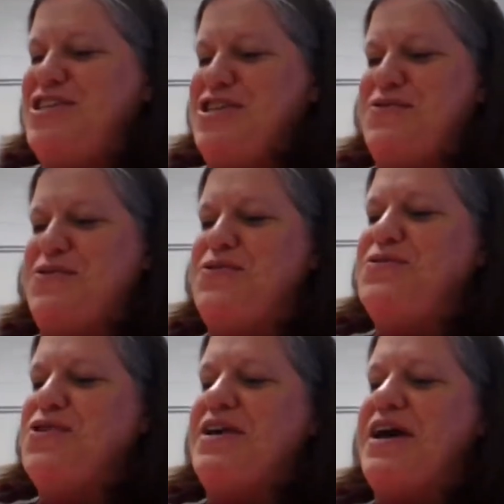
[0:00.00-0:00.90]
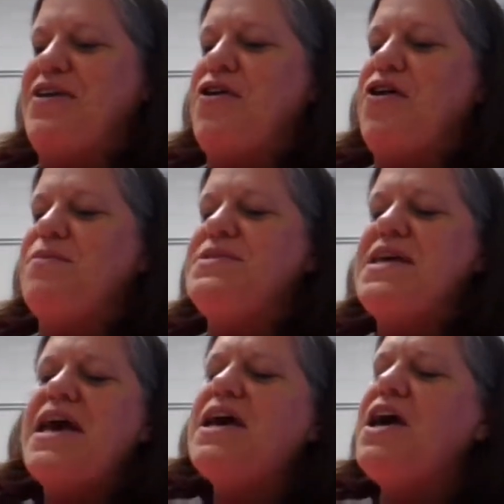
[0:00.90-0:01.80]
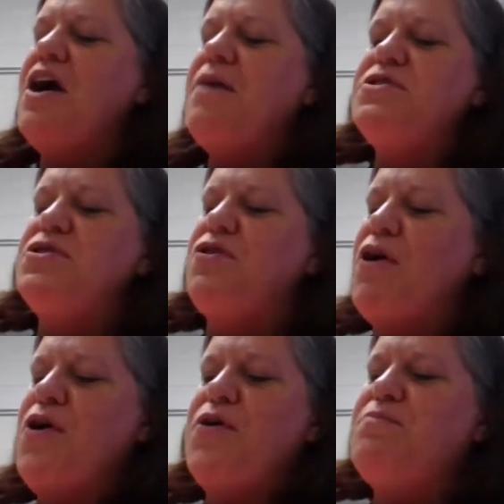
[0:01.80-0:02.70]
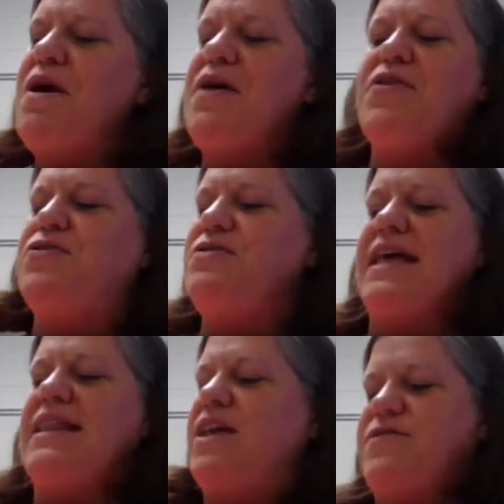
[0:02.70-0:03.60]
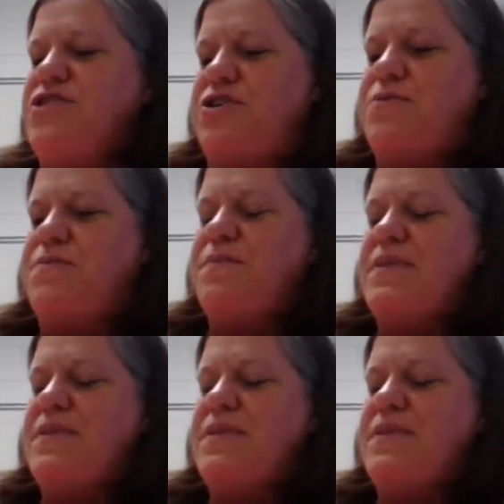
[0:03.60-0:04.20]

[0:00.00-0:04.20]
she crooned, holding out her arms. Come to your own mother who, that loves you.